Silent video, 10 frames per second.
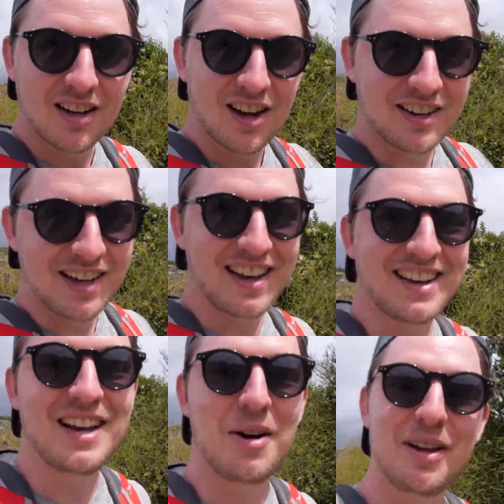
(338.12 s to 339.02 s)
Okay,
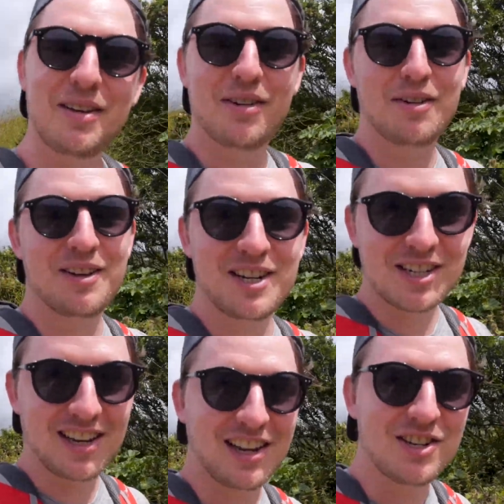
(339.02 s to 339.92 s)
we've finished
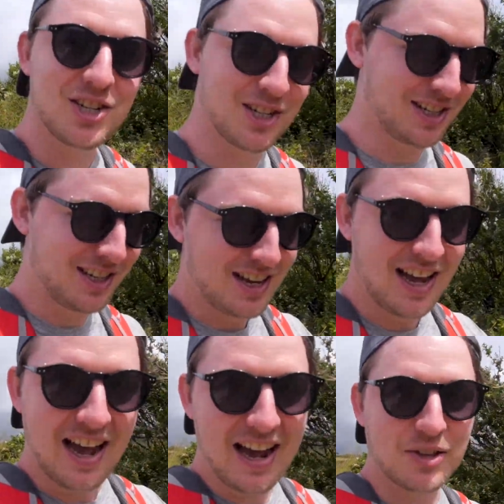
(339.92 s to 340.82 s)
our lunch
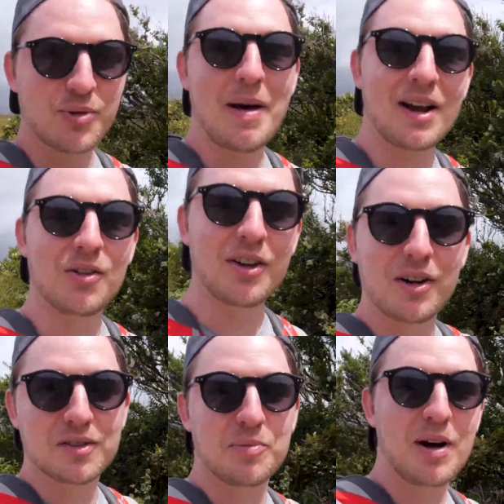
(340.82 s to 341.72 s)
and we're back on the
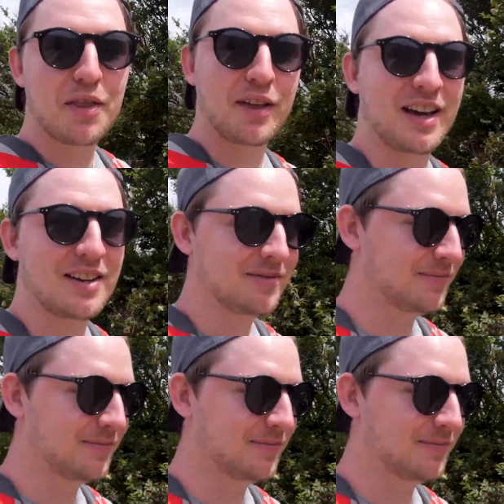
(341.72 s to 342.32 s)
coastal path again.